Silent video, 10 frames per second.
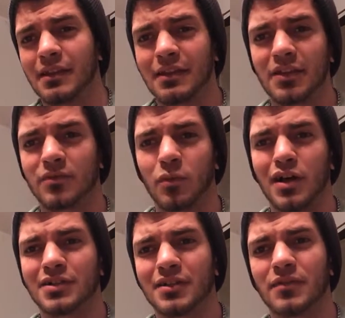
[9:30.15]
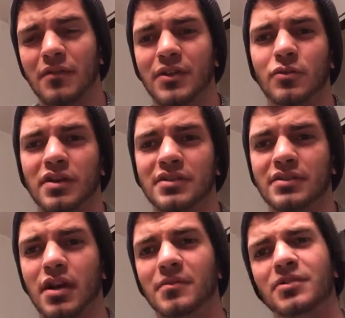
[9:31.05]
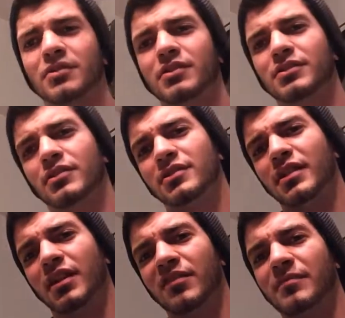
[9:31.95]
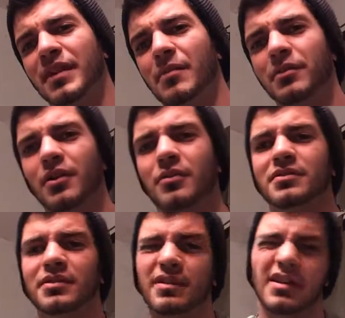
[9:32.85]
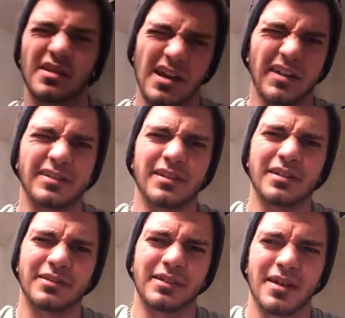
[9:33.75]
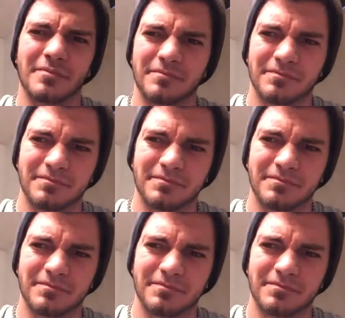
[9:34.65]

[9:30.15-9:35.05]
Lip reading: Thanks for watching. If you have any questions, comments, or concerns, leave them down below. Till then, I'll see you next time.